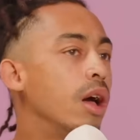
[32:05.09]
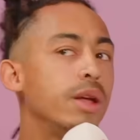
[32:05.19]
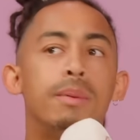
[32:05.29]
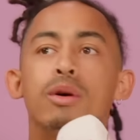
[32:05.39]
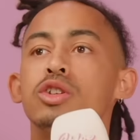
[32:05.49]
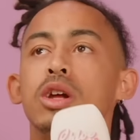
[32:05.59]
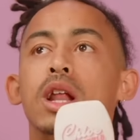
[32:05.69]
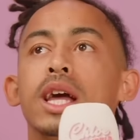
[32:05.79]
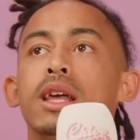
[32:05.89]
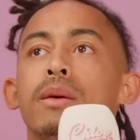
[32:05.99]
Yeah, but also
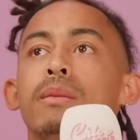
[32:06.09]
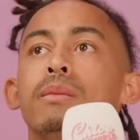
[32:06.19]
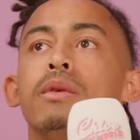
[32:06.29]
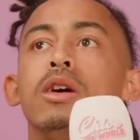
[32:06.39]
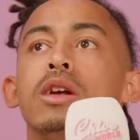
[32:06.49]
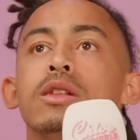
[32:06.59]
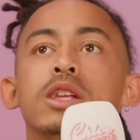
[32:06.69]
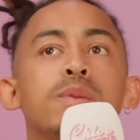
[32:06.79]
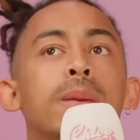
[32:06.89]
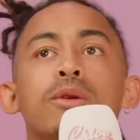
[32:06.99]
like,
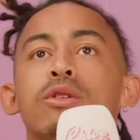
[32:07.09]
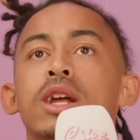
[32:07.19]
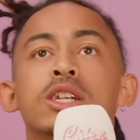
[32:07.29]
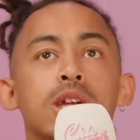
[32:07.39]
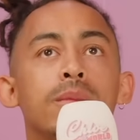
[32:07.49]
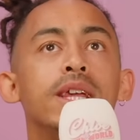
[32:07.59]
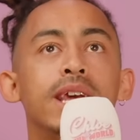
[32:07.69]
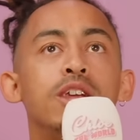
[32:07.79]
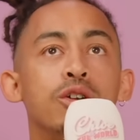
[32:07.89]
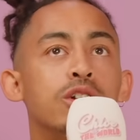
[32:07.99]
these people are on Hinge. I'm like,
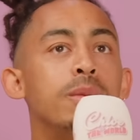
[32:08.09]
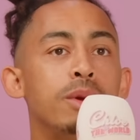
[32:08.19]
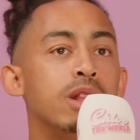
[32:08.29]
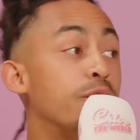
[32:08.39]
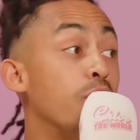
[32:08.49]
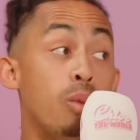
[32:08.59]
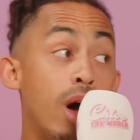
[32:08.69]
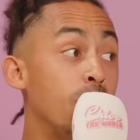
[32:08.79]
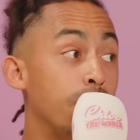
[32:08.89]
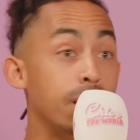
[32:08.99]
yeah, you're going to be on there for a
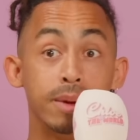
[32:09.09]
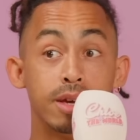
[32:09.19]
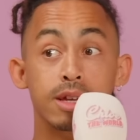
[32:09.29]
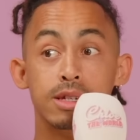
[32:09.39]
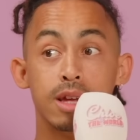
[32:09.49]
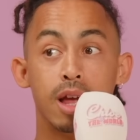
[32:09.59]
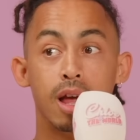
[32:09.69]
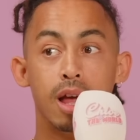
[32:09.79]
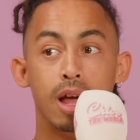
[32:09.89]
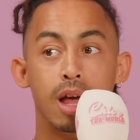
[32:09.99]
while, babe, because
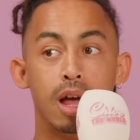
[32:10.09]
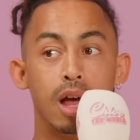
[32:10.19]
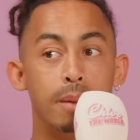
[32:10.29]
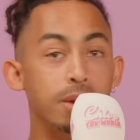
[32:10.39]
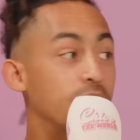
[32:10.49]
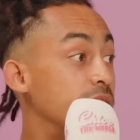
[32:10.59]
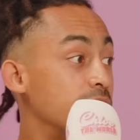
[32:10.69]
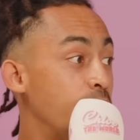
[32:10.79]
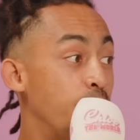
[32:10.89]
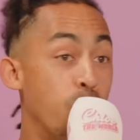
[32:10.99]

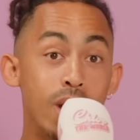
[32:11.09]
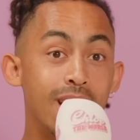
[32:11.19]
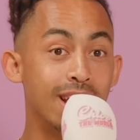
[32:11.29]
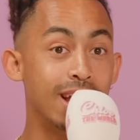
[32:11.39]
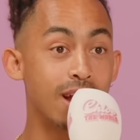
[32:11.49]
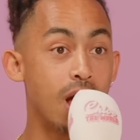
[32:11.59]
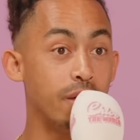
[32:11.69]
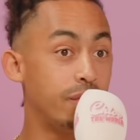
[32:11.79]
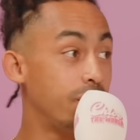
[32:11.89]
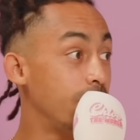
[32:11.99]
weirdly
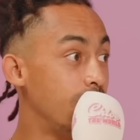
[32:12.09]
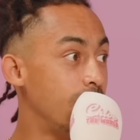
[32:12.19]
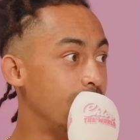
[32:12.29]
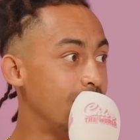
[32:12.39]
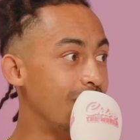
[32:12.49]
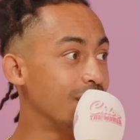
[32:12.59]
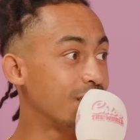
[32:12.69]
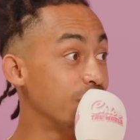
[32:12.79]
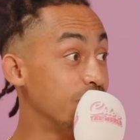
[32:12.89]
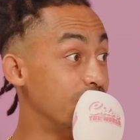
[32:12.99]
enough,
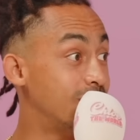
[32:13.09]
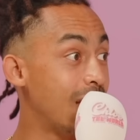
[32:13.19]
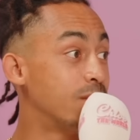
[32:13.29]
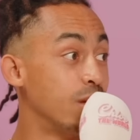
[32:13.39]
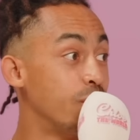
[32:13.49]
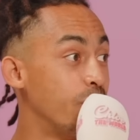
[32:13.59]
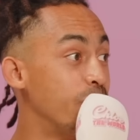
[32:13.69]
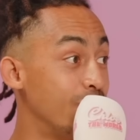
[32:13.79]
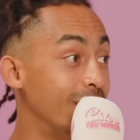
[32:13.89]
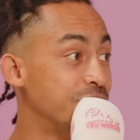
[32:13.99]
like the depth of a
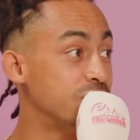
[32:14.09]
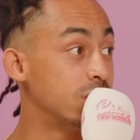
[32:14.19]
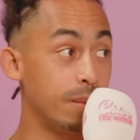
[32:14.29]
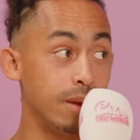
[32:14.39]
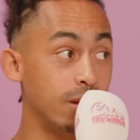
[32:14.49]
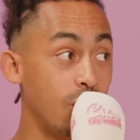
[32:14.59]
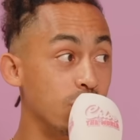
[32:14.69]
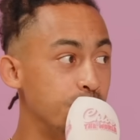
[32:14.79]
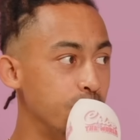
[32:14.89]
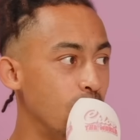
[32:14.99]
relationship
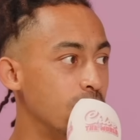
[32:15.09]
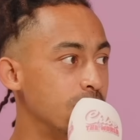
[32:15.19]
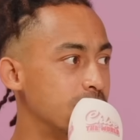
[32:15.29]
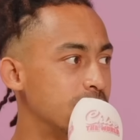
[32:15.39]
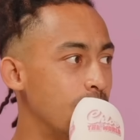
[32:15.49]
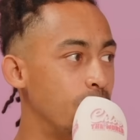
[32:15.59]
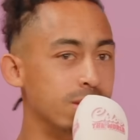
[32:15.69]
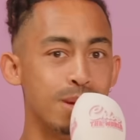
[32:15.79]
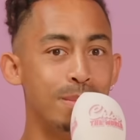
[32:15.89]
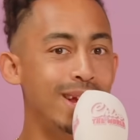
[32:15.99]
goes beyond
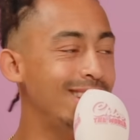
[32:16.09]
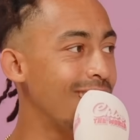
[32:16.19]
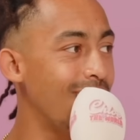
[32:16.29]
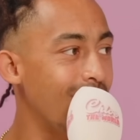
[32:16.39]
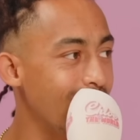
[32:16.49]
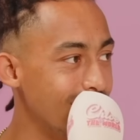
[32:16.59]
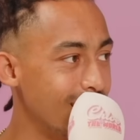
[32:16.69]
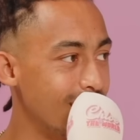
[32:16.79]
someone's immediate height.